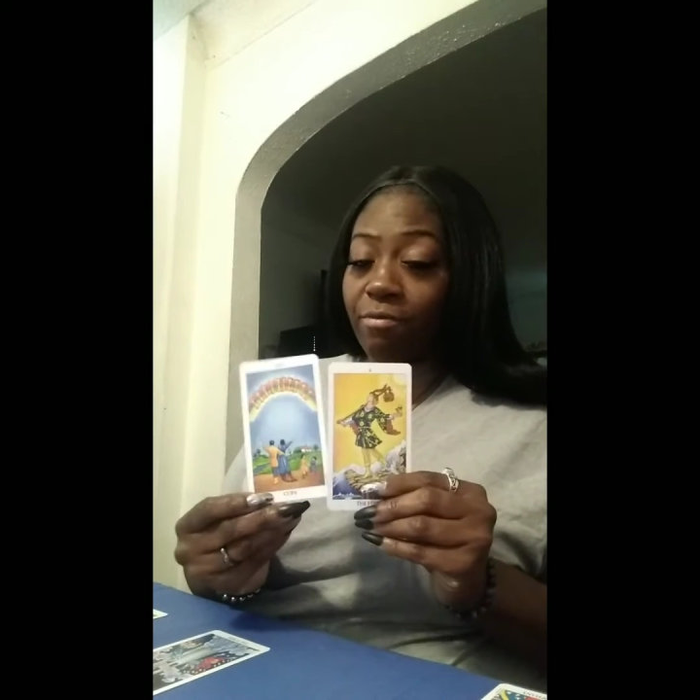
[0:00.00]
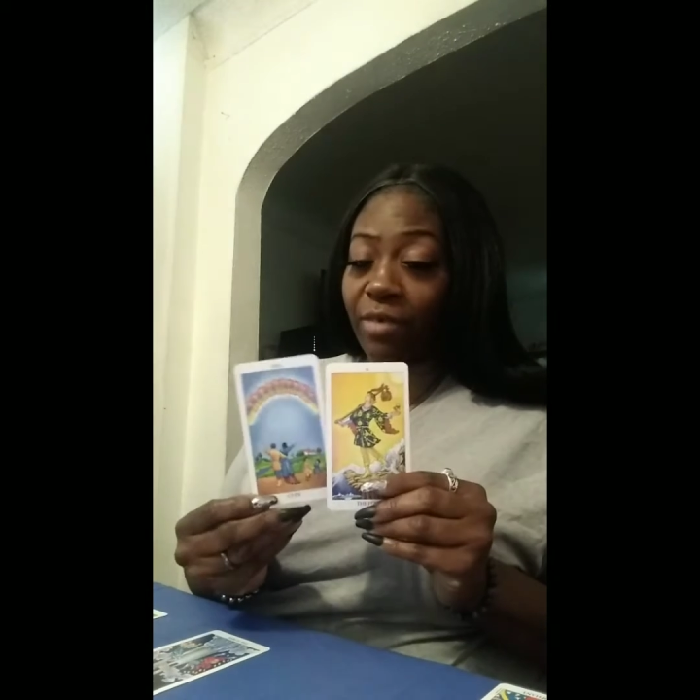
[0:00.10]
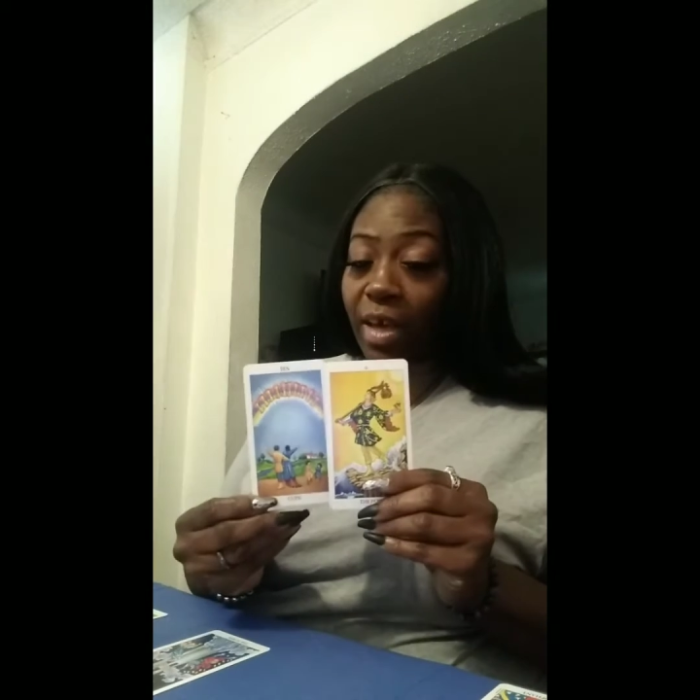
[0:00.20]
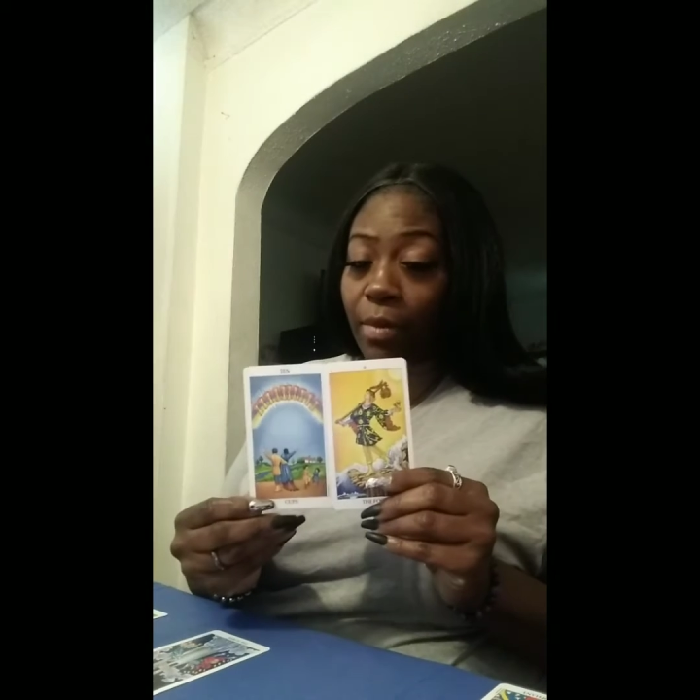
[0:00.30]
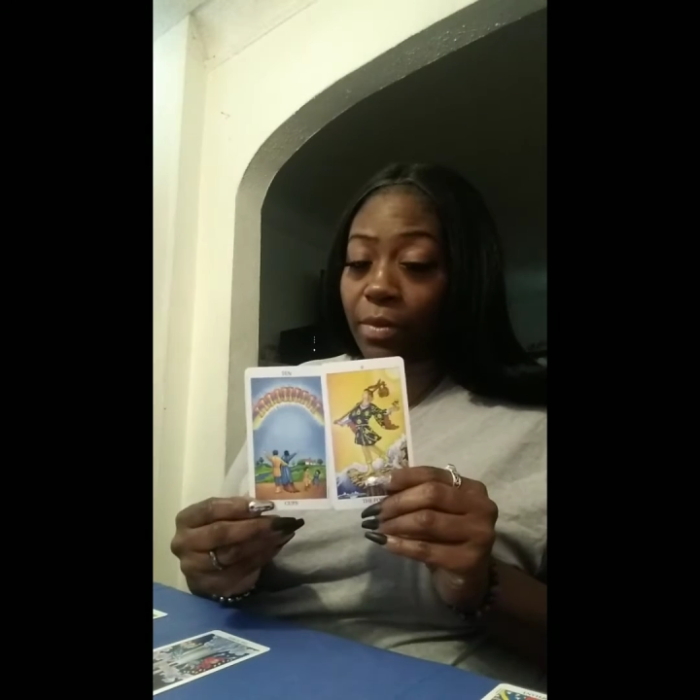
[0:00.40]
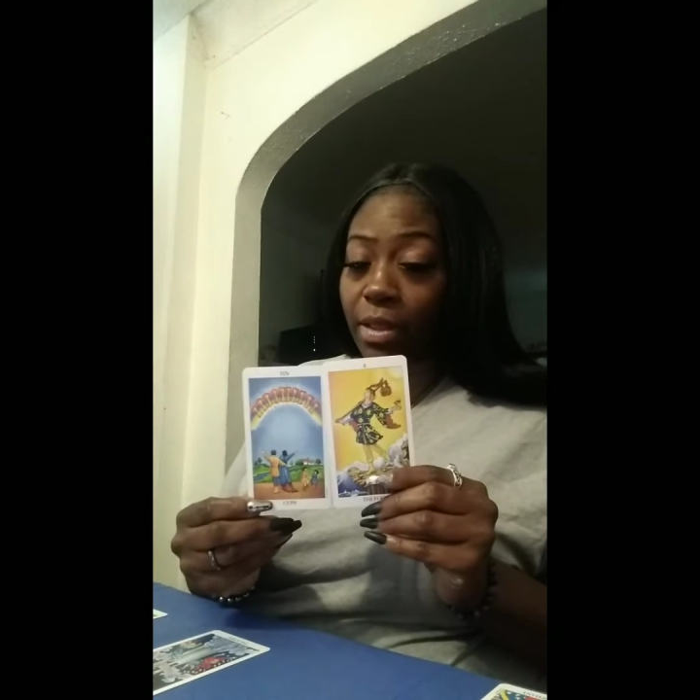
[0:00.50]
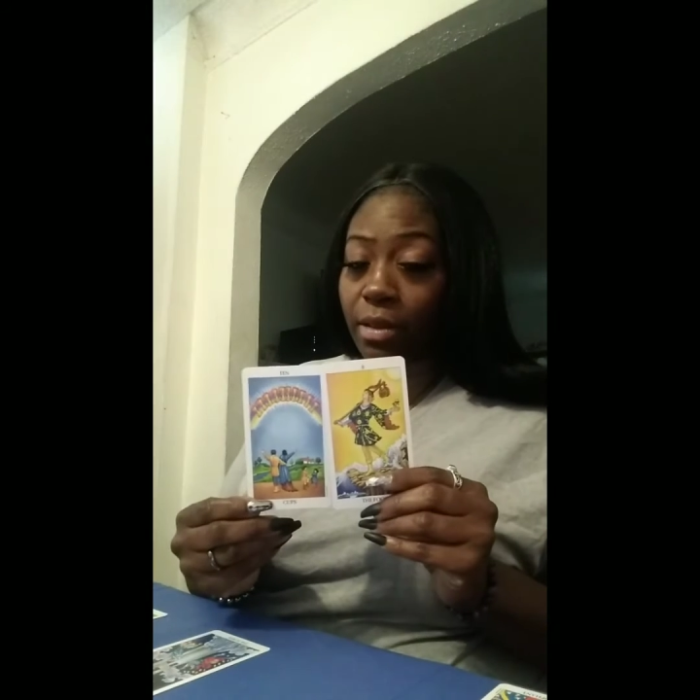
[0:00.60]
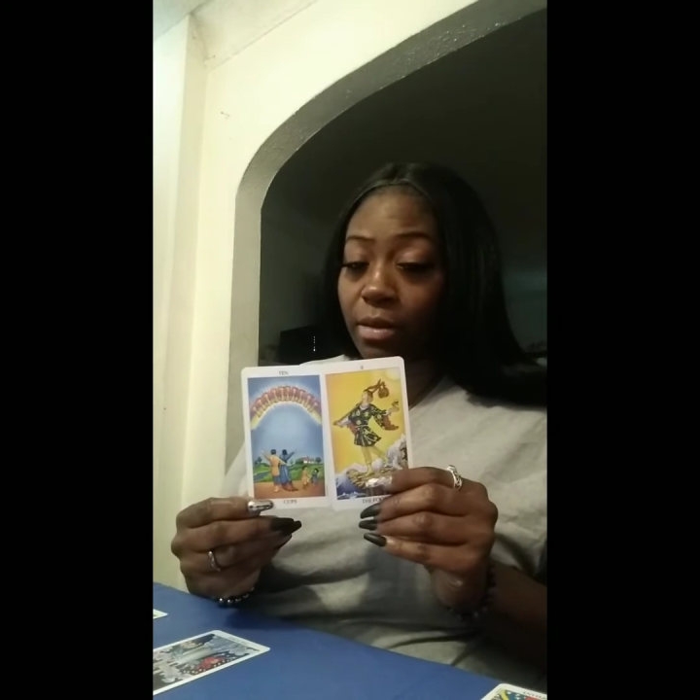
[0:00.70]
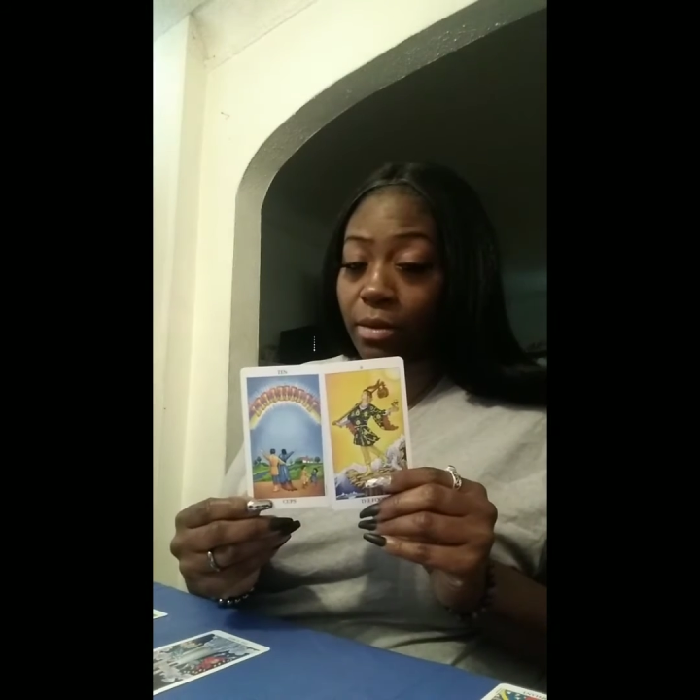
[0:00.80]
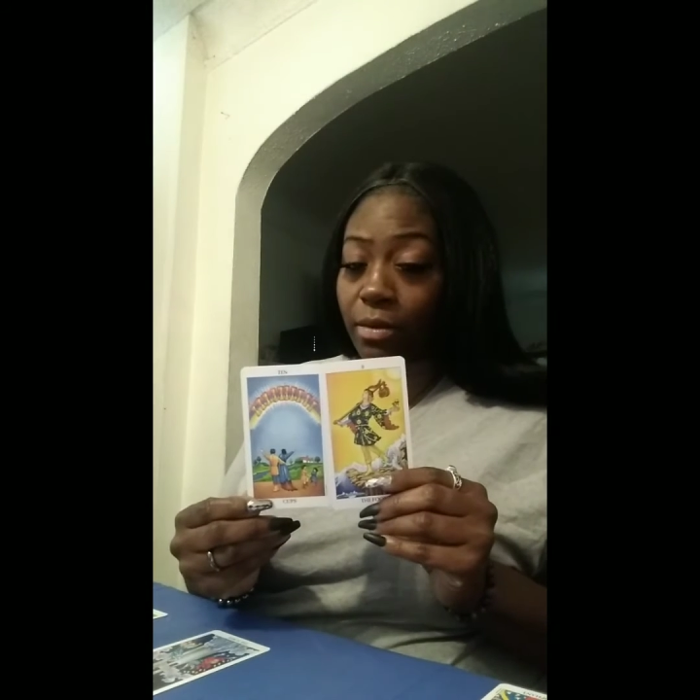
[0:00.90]
family.
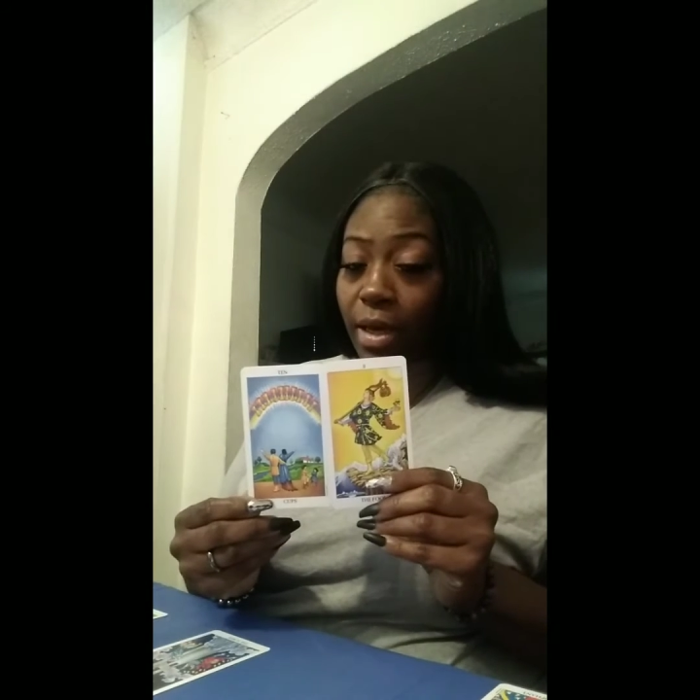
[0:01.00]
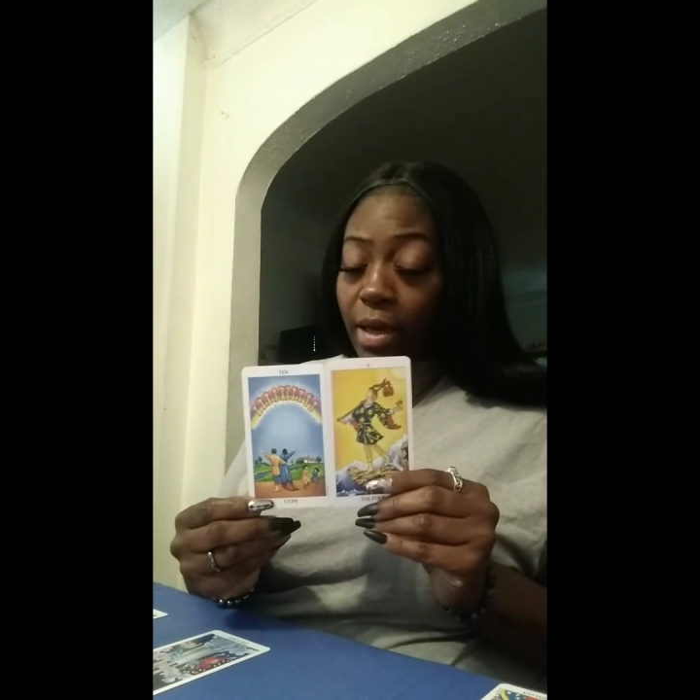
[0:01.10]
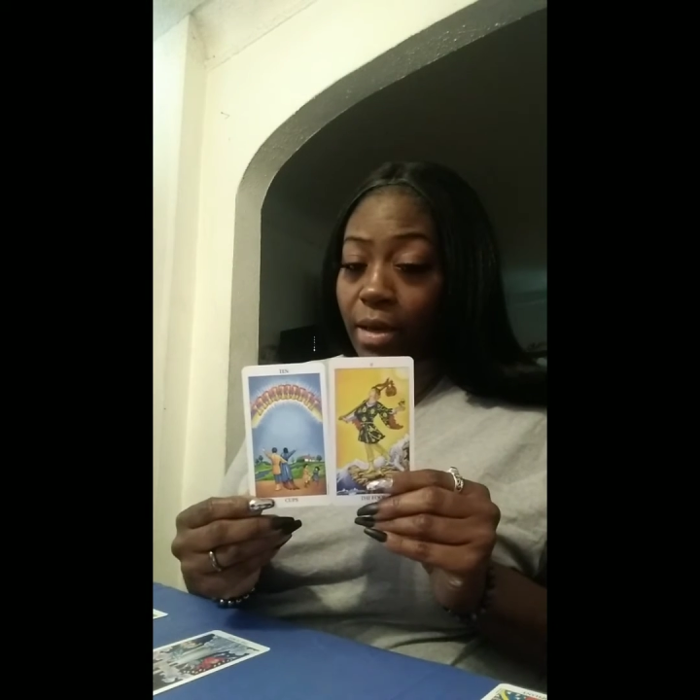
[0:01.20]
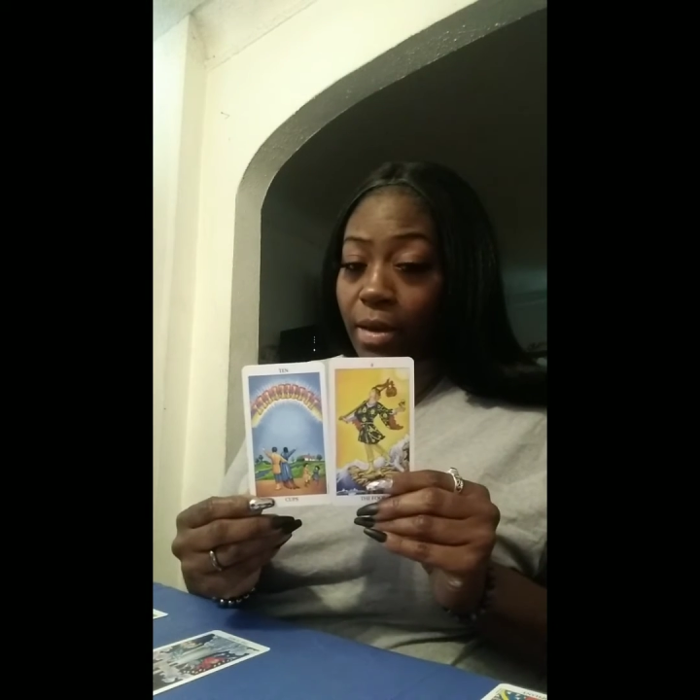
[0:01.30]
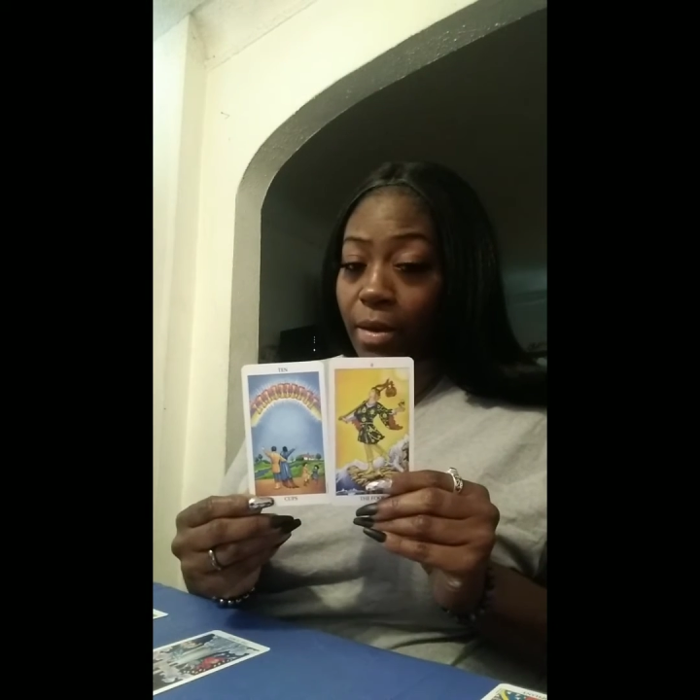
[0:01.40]
Okay?